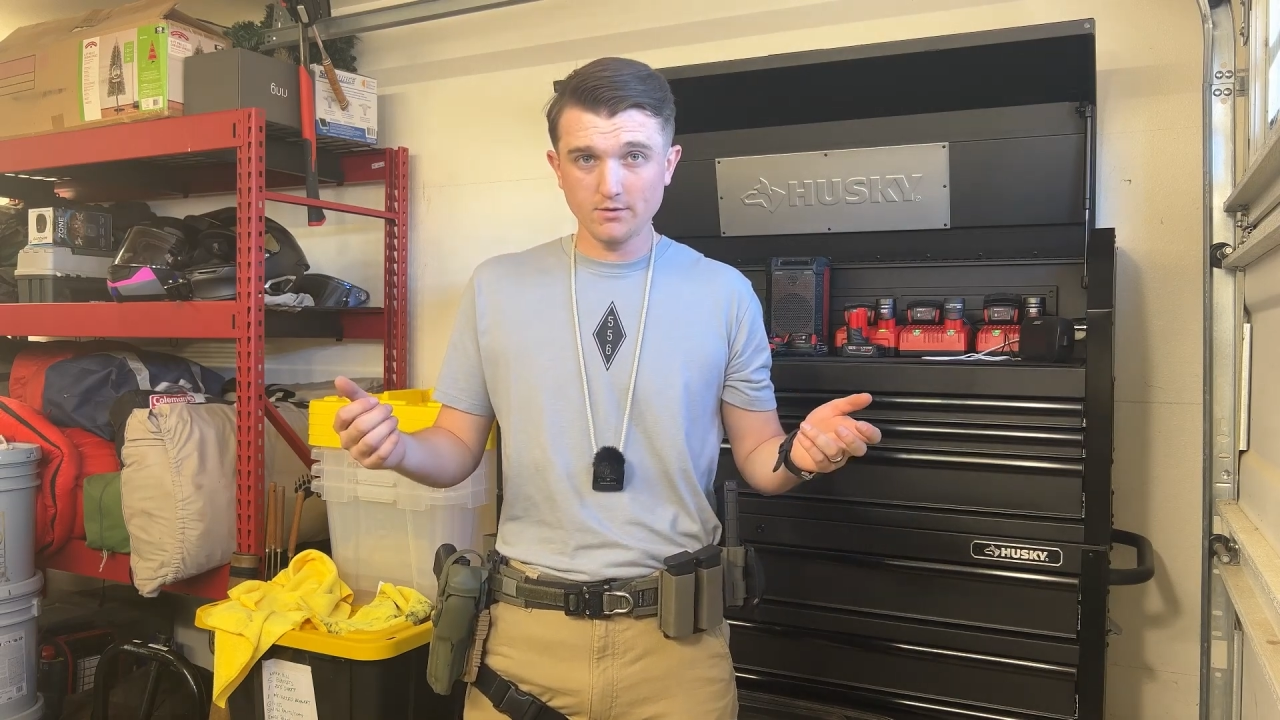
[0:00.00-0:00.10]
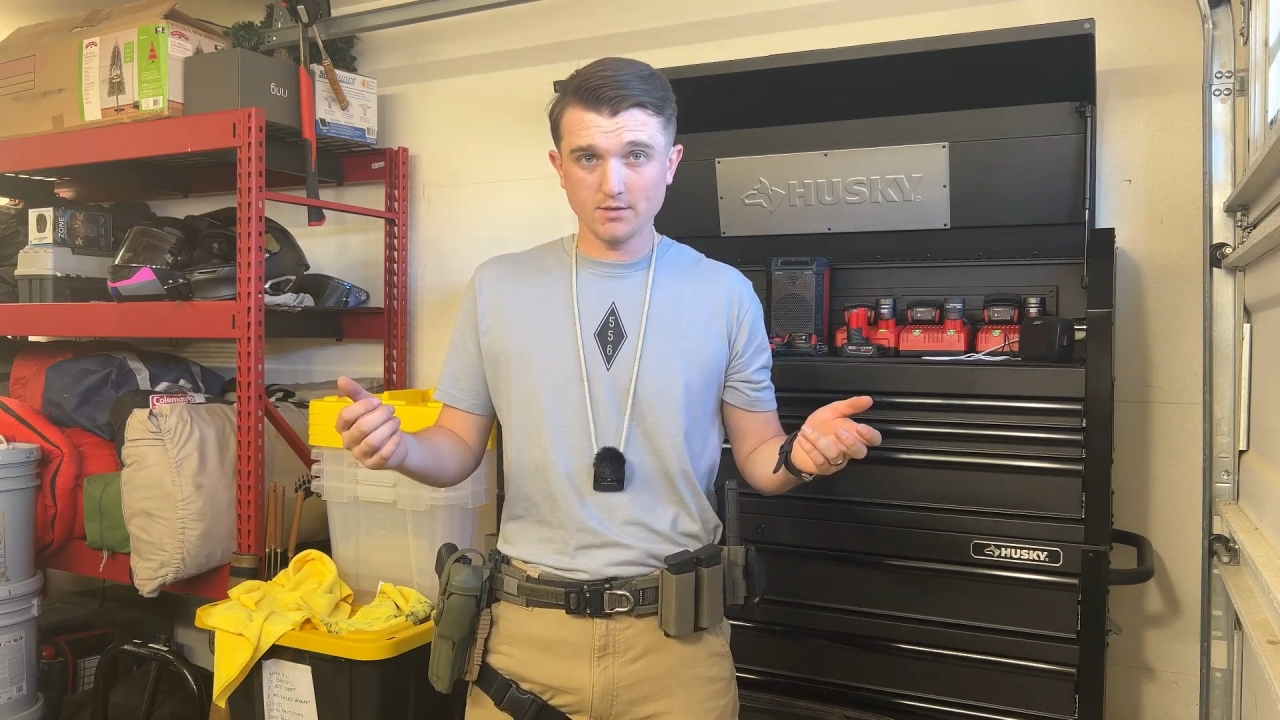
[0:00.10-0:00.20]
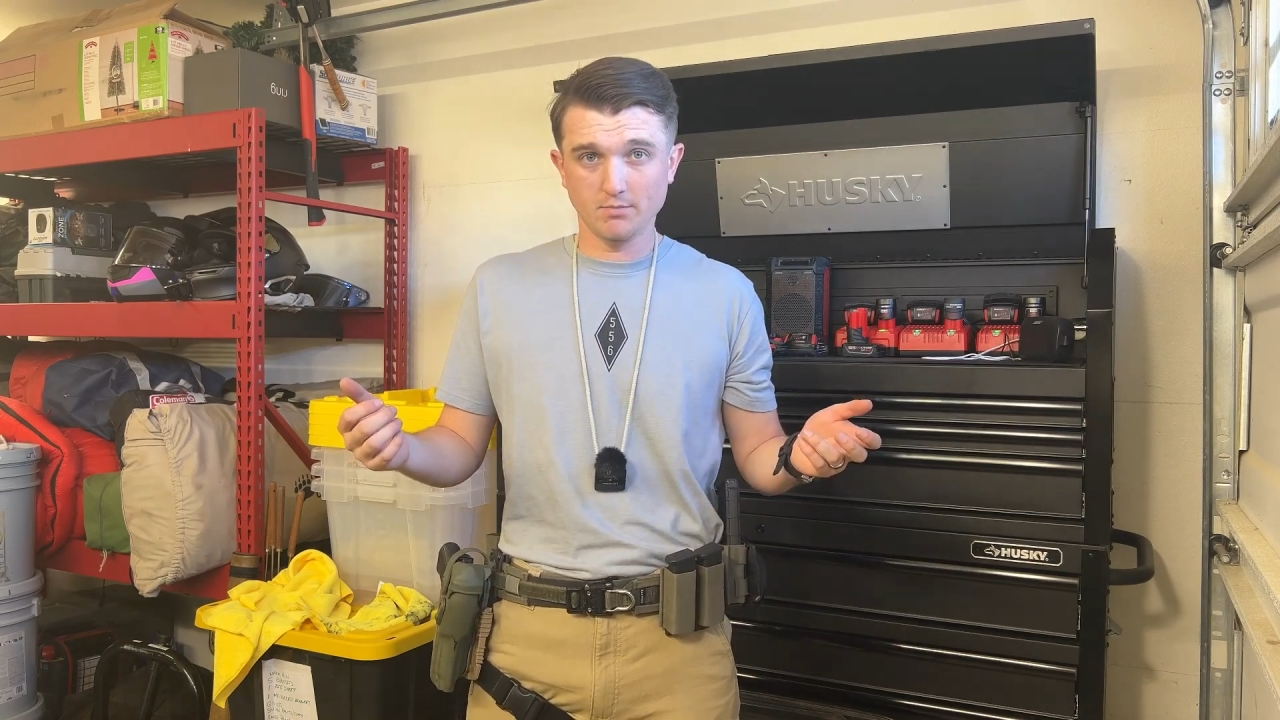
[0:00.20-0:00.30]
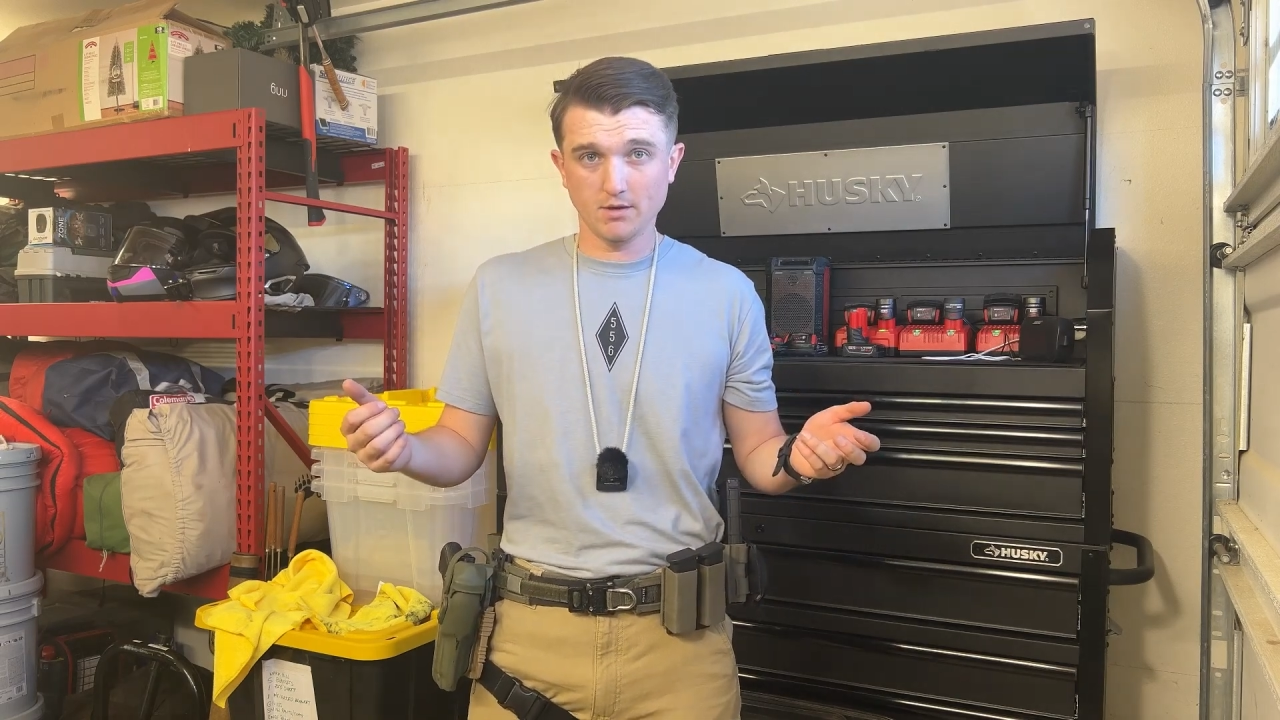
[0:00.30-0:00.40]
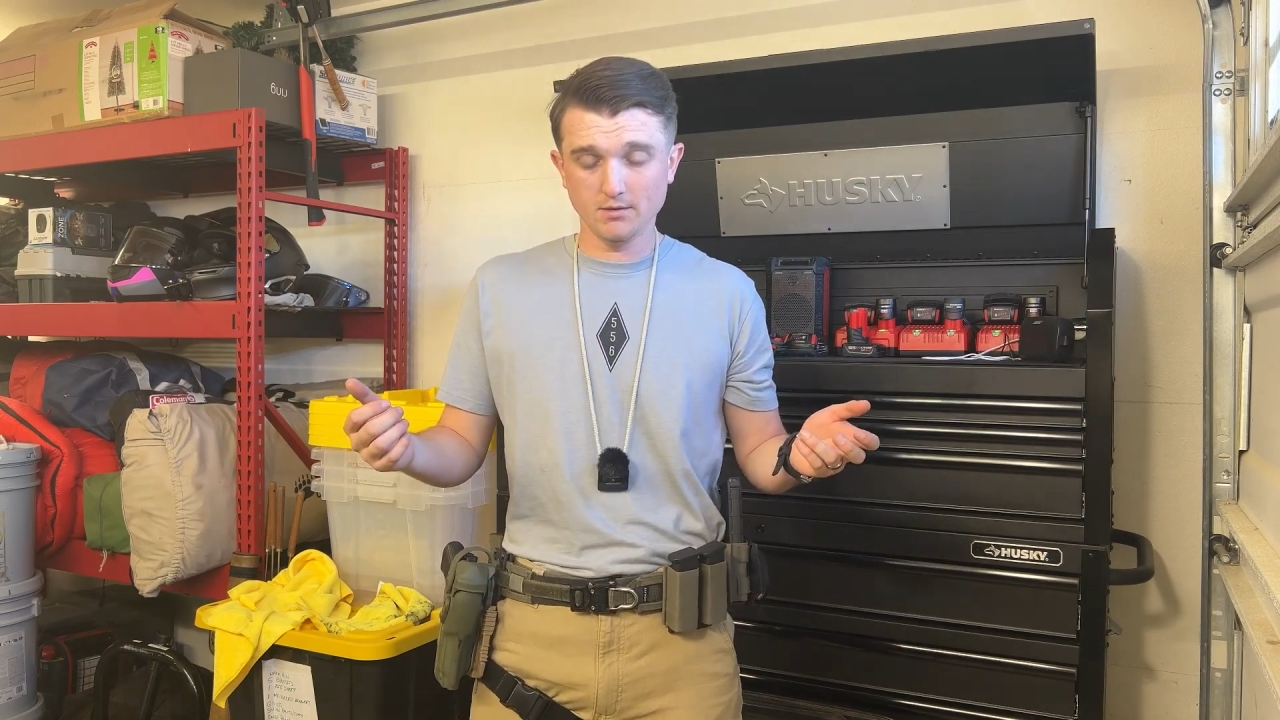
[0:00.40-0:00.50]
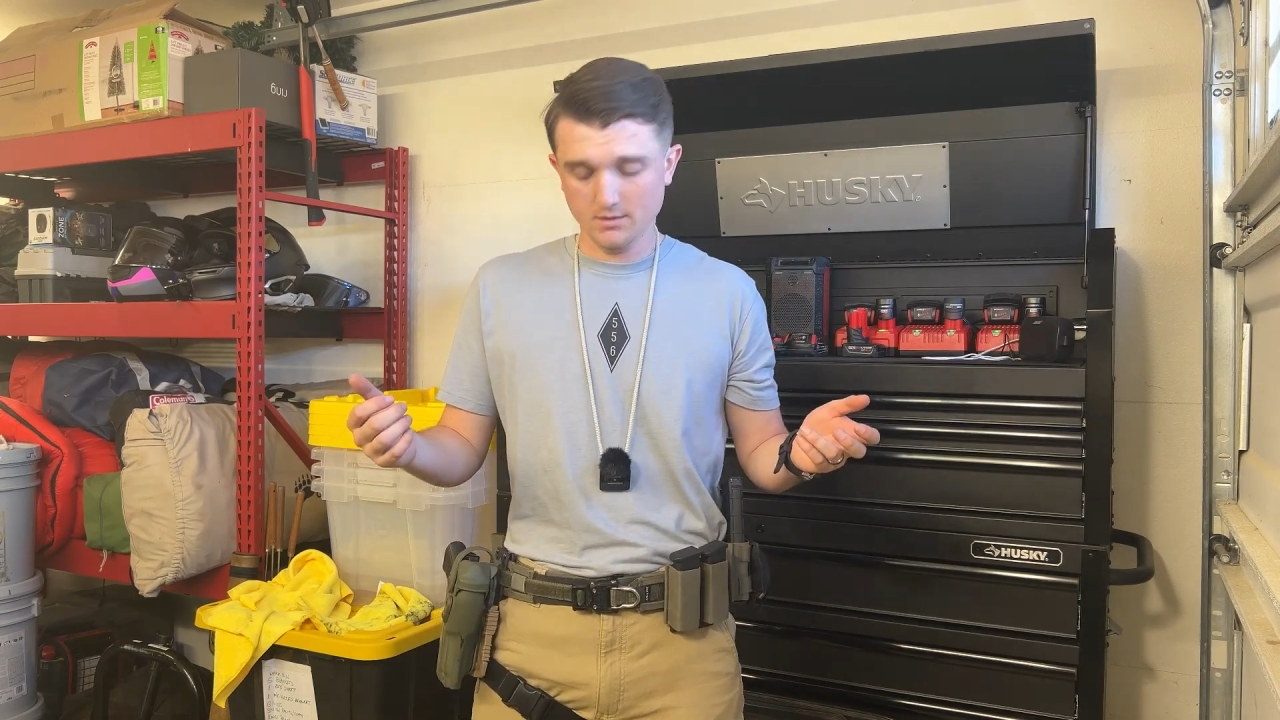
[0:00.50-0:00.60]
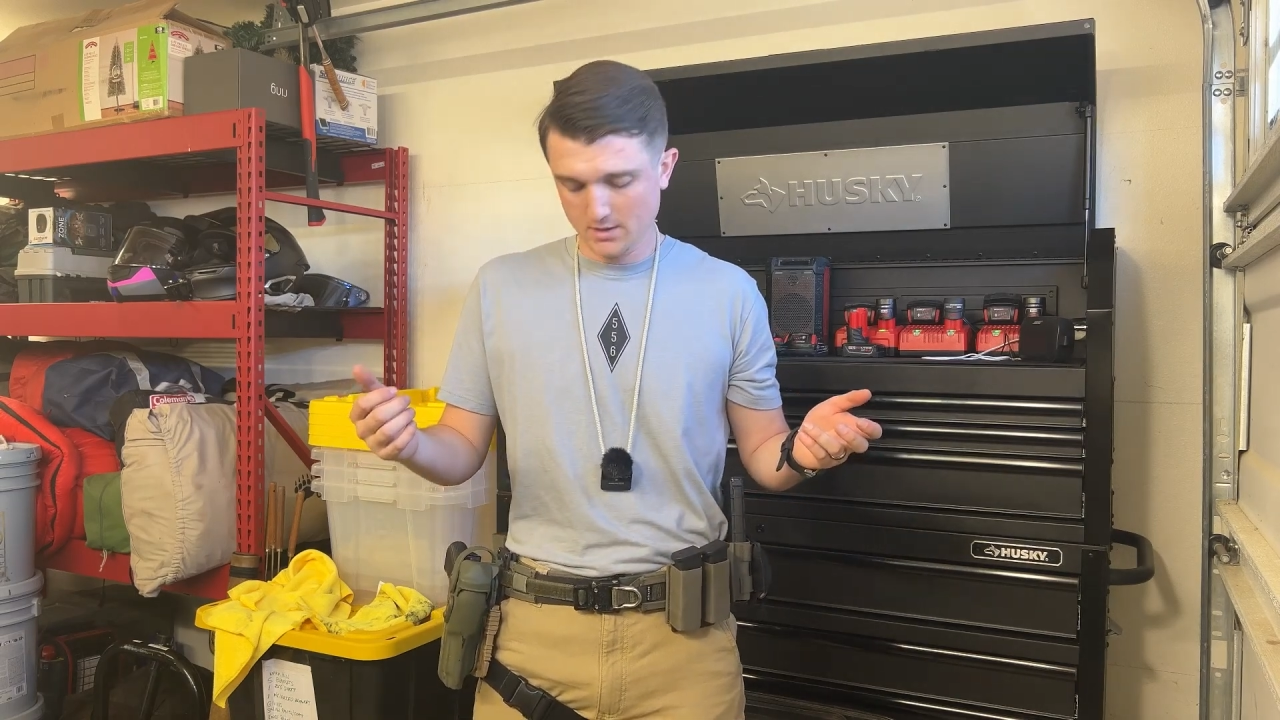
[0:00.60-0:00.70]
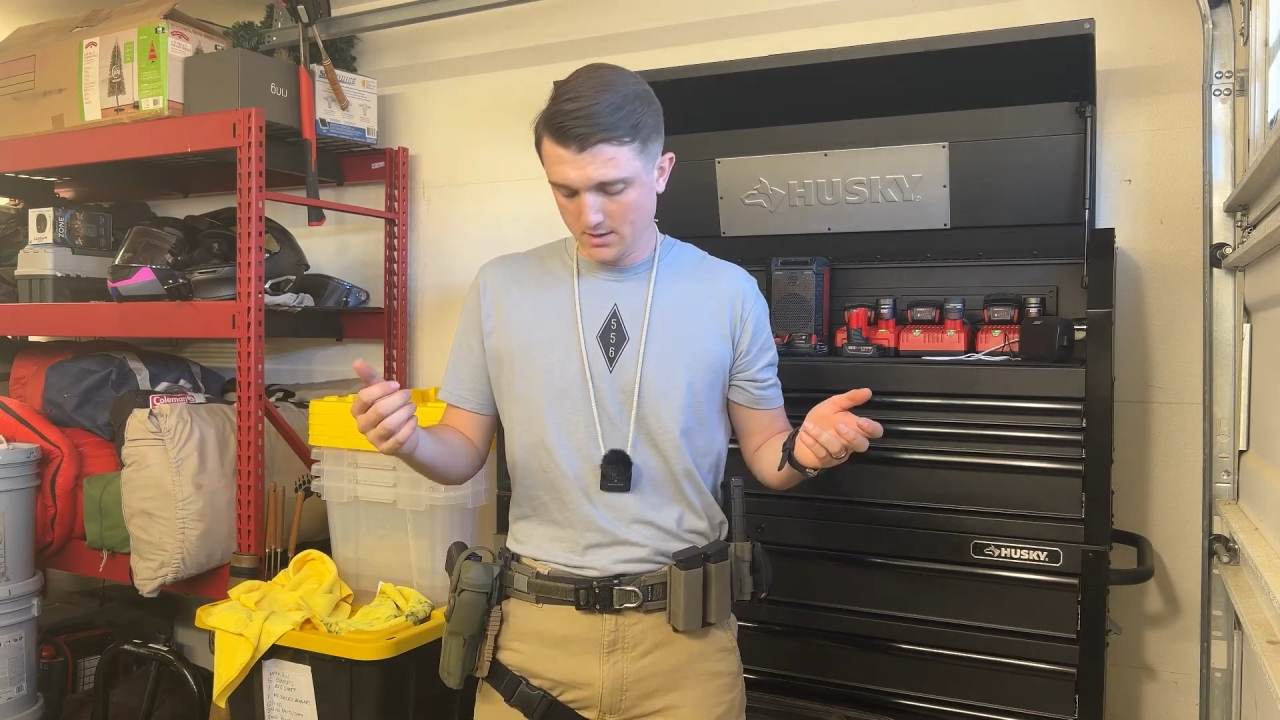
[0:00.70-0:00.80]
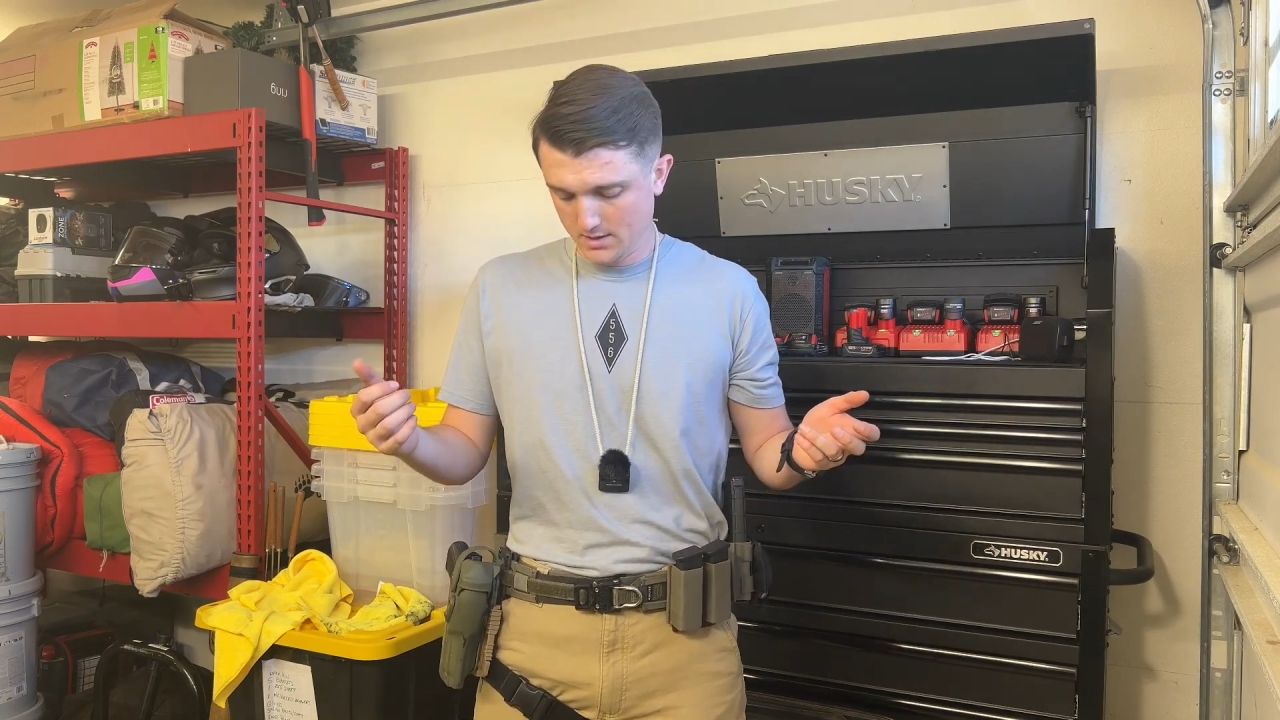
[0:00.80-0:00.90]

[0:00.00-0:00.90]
this belt.